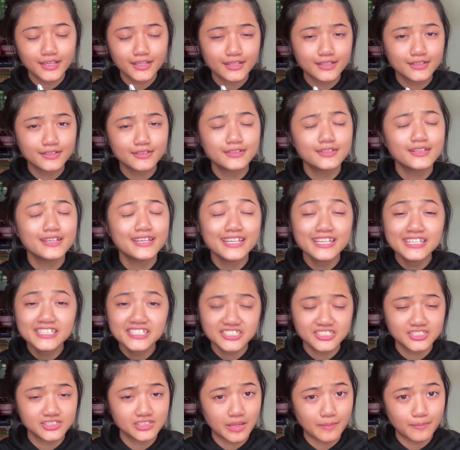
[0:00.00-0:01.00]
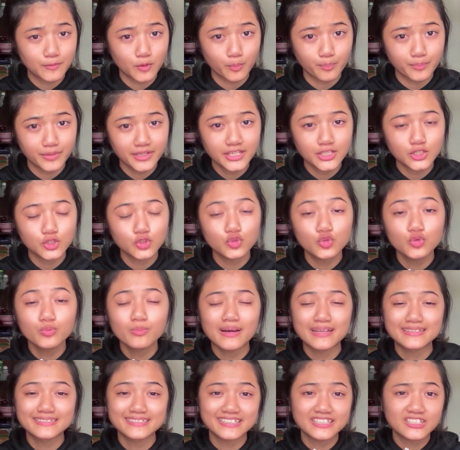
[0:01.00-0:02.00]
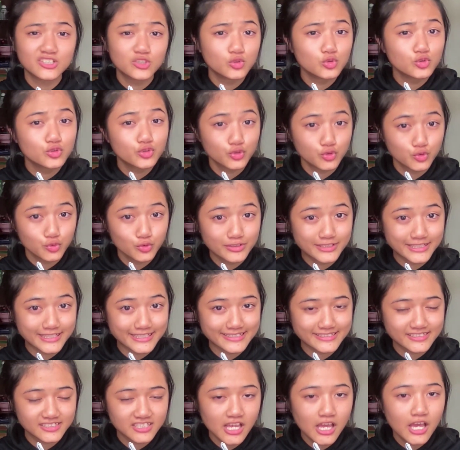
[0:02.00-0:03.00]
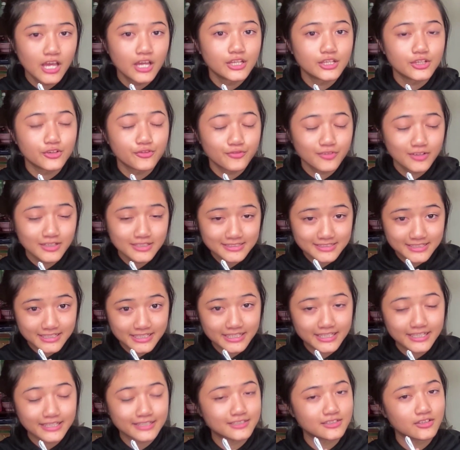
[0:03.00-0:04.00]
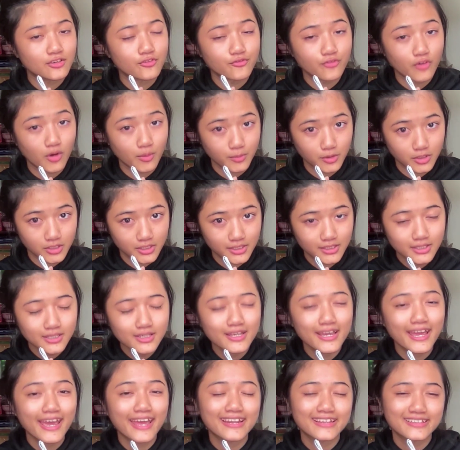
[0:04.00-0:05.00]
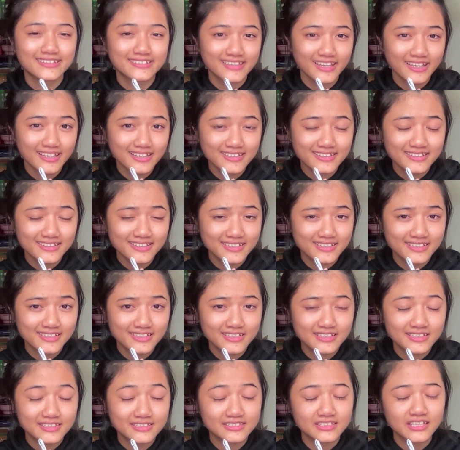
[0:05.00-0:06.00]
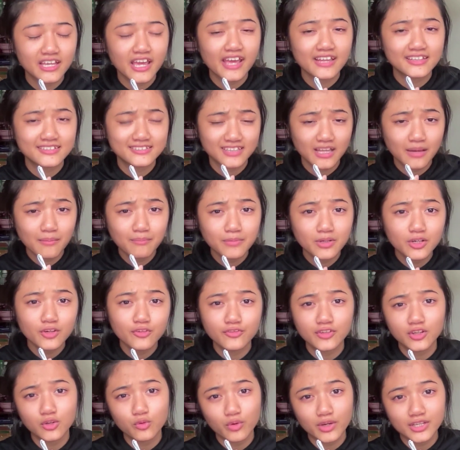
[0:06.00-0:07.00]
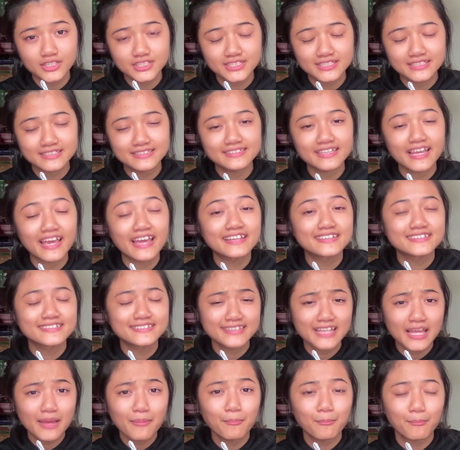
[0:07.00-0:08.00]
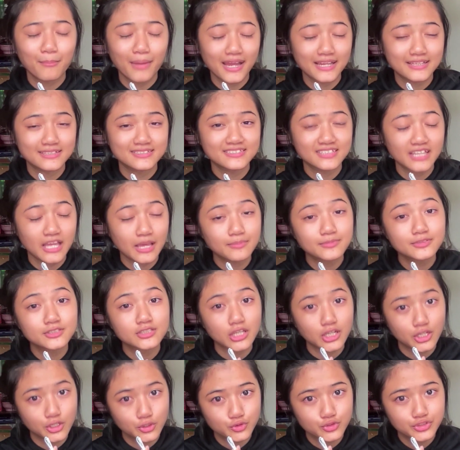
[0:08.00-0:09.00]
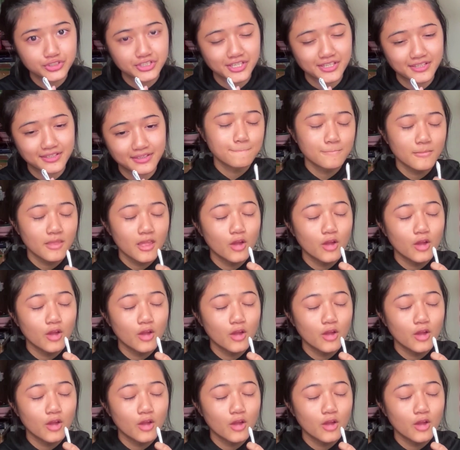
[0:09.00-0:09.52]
In each subtopic, you must include two things. The first thing is the formula and the second thing is the example of the questions and step-by-step solution.